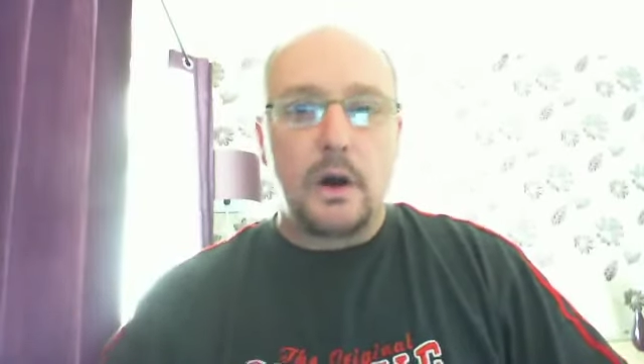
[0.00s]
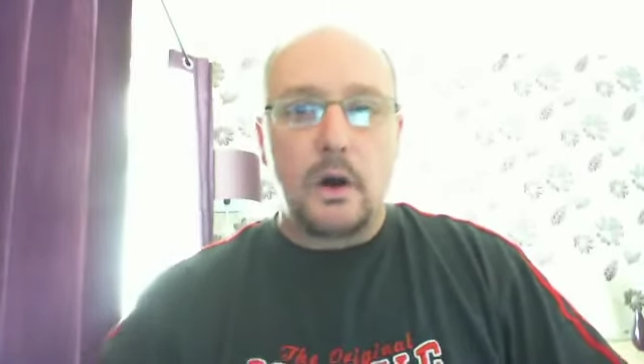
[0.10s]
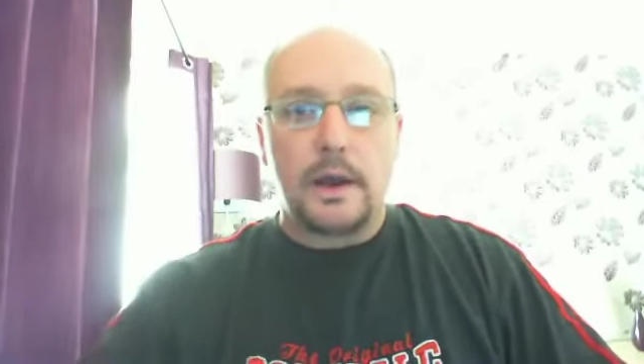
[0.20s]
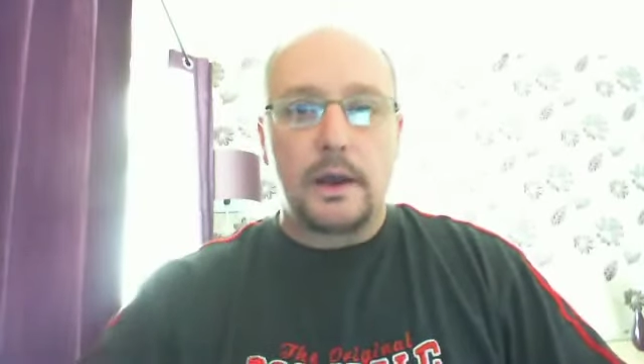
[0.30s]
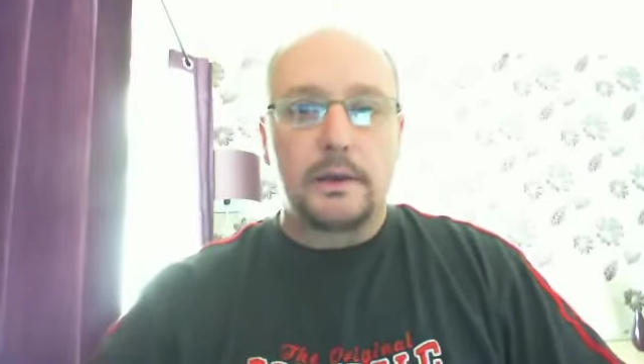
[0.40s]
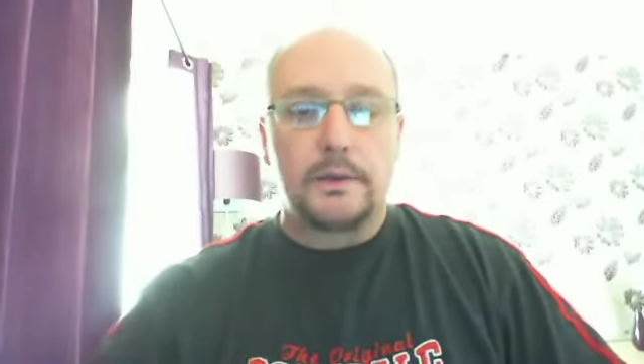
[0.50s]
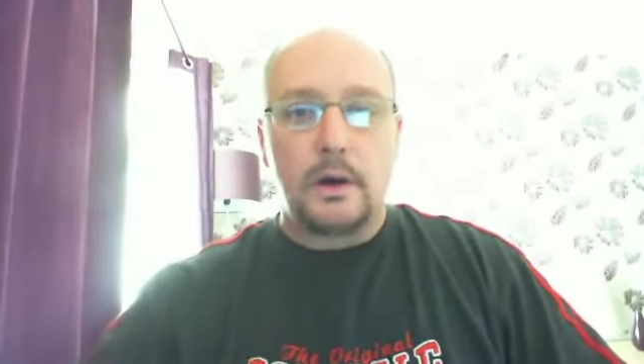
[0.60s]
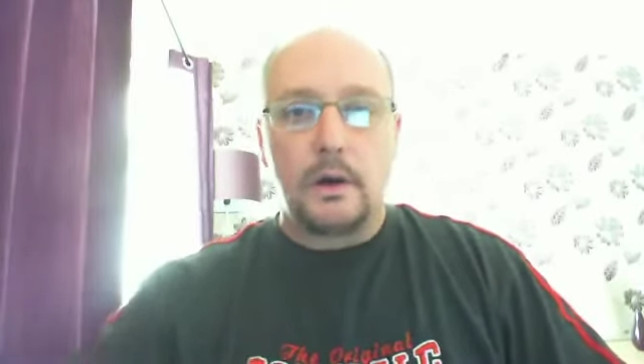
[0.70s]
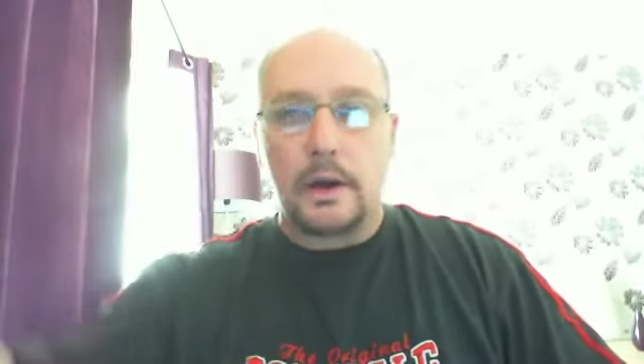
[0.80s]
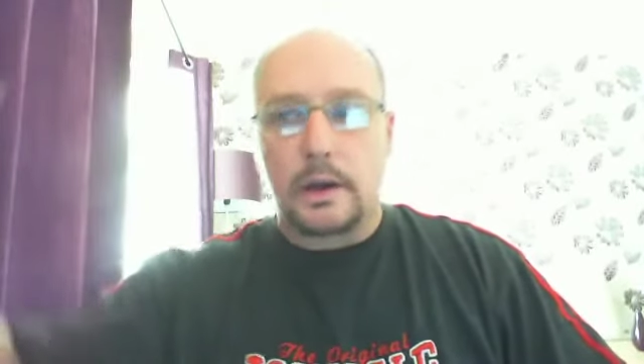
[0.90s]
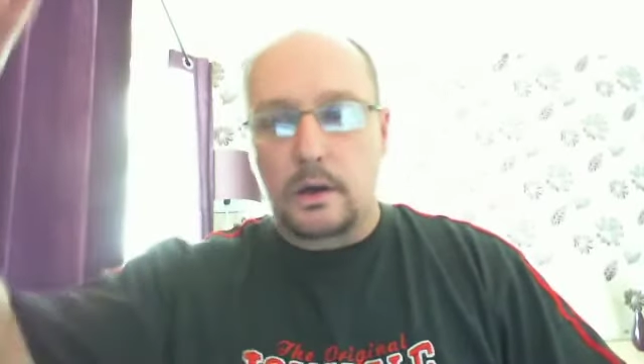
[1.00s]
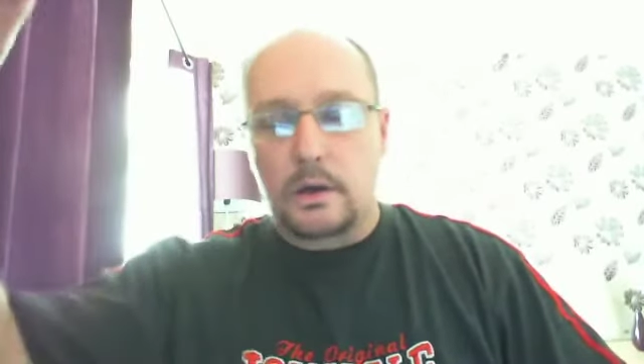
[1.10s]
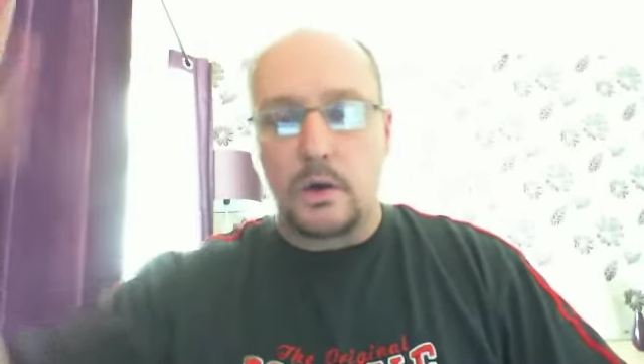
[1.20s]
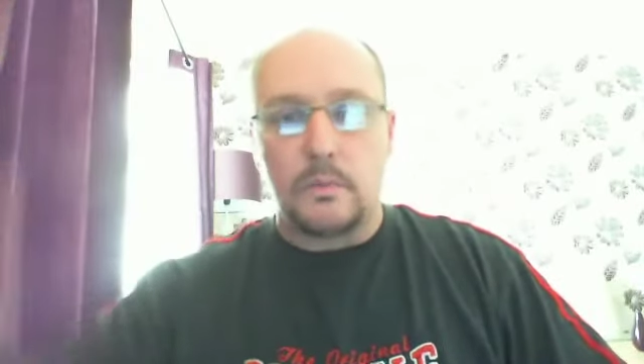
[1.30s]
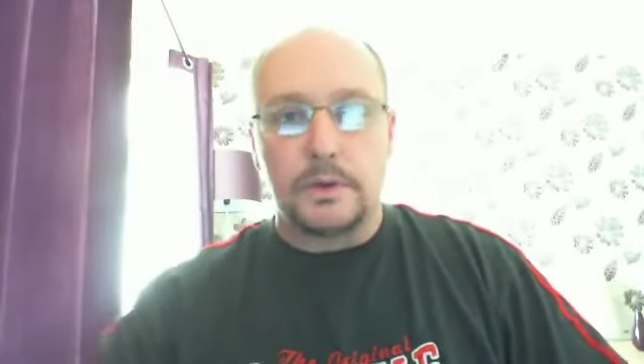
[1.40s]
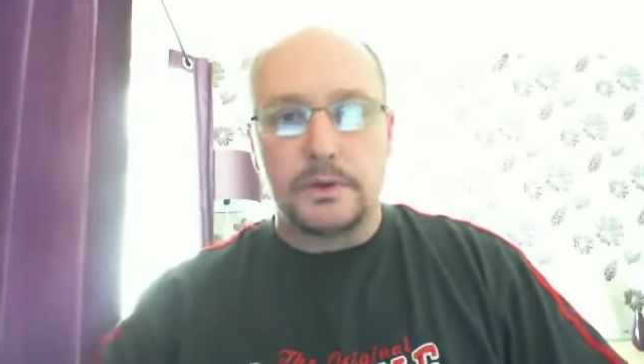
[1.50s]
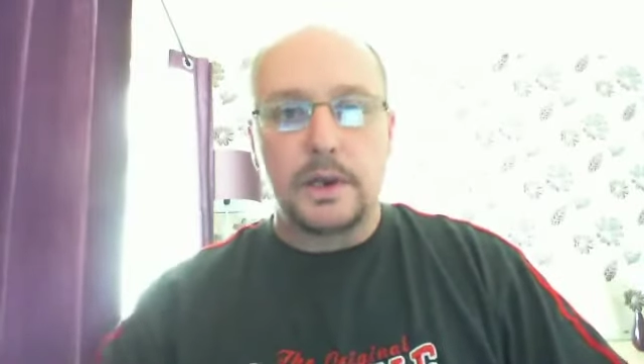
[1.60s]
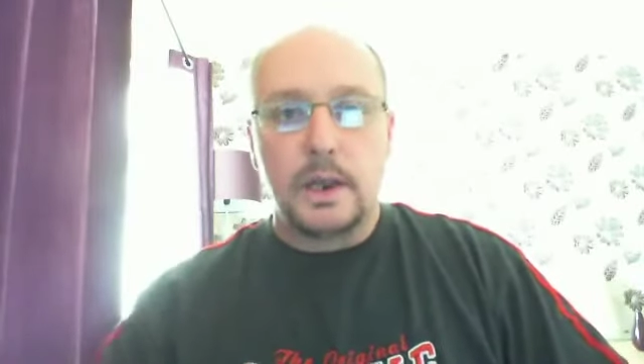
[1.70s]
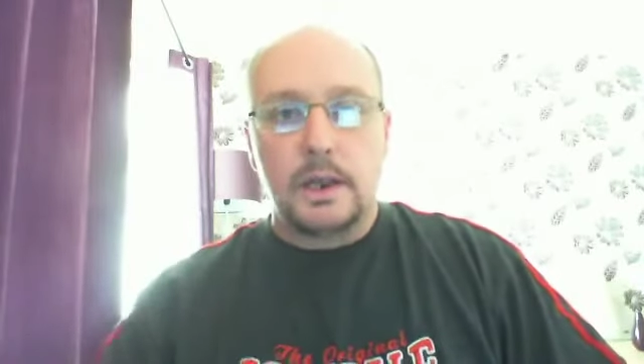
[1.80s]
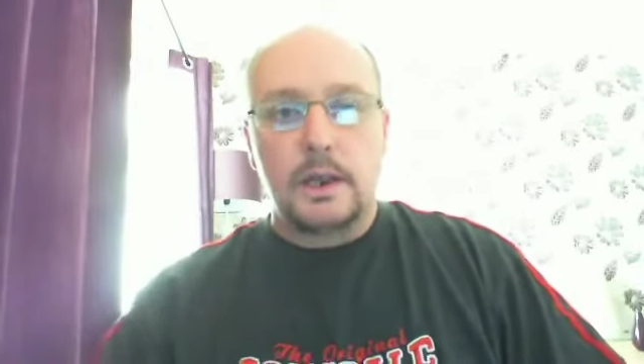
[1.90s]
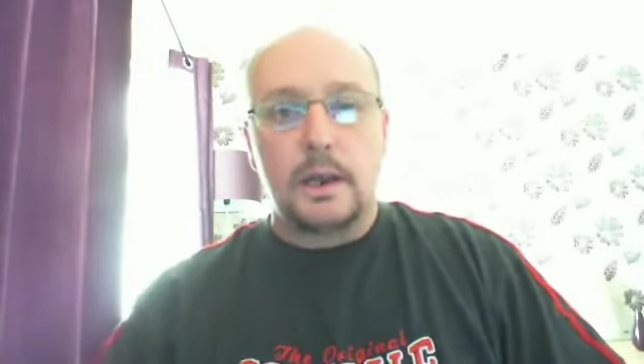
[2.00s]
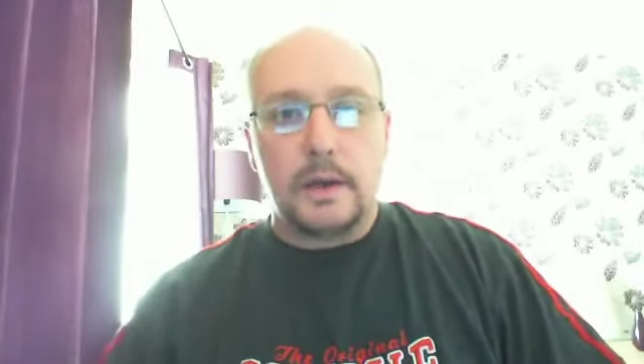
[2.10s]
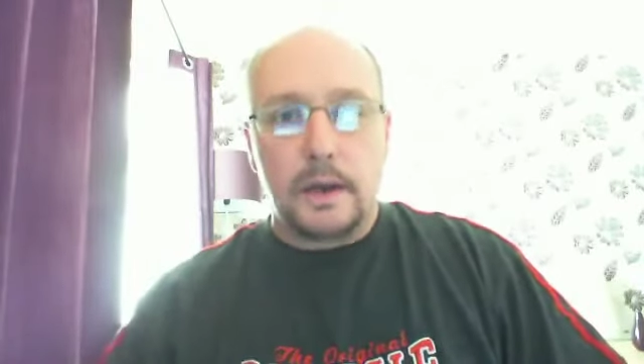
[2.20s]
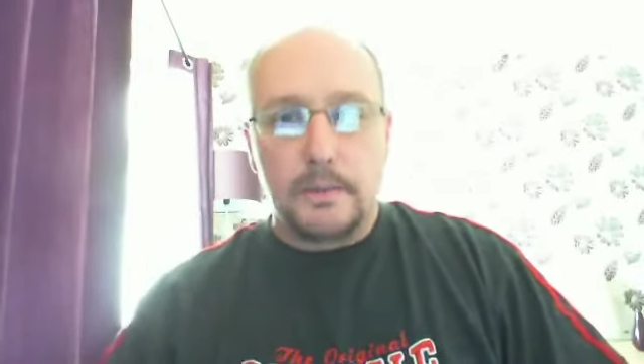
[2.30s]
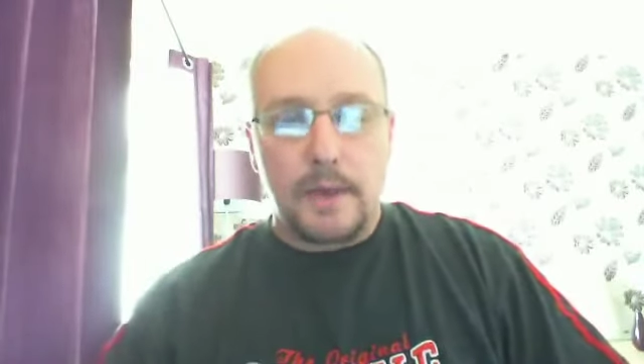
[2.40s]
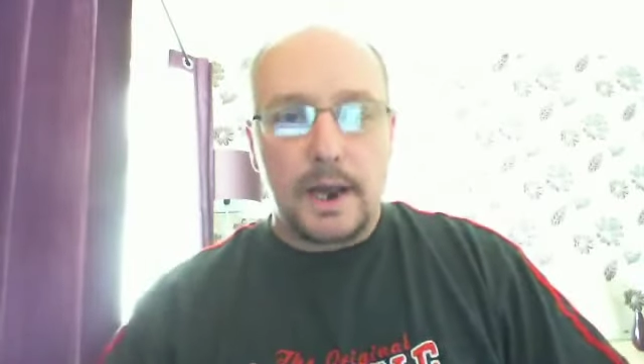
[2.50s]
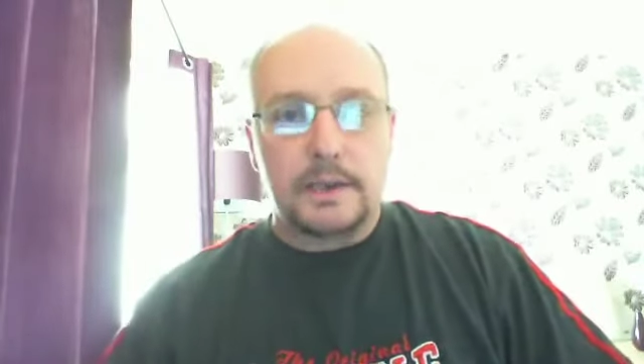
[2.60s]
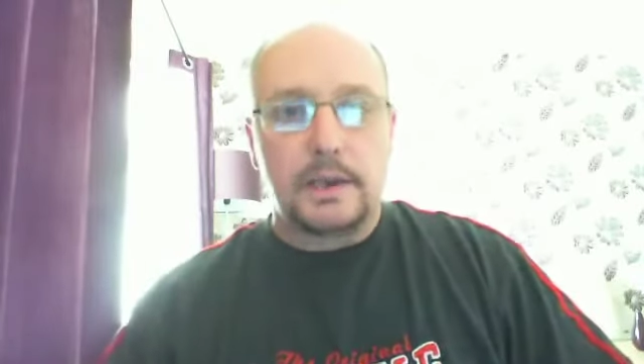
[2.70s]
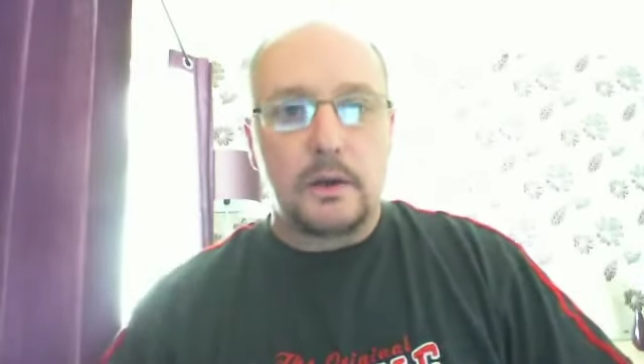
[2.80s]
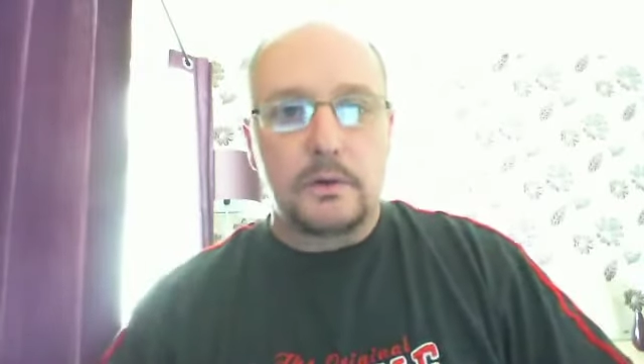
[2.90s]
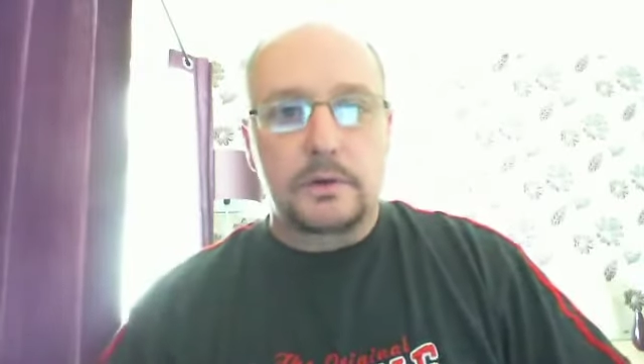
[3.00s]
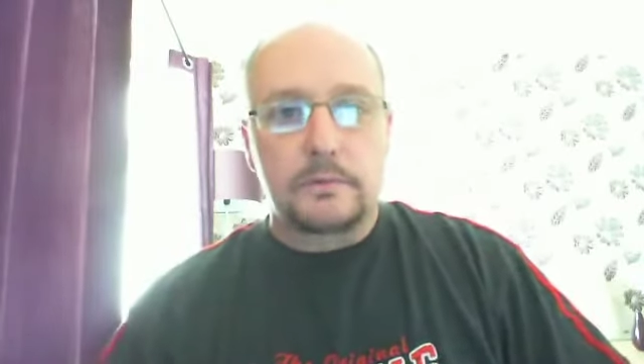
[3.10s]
higher cupboards and made those